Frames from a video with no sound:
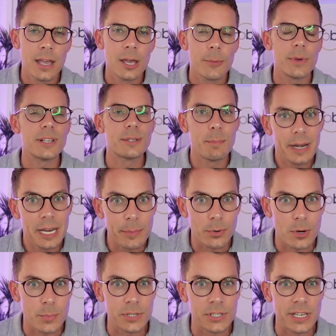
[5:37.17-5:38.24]
but there's many
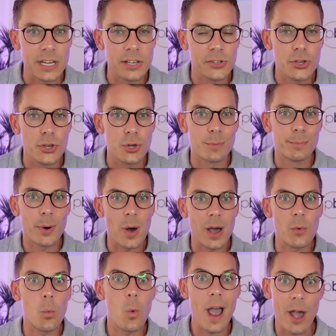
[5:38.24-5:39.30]
properties that you can buy
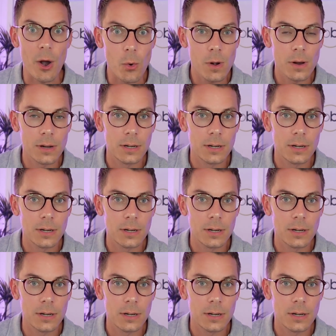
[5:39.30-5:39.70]
well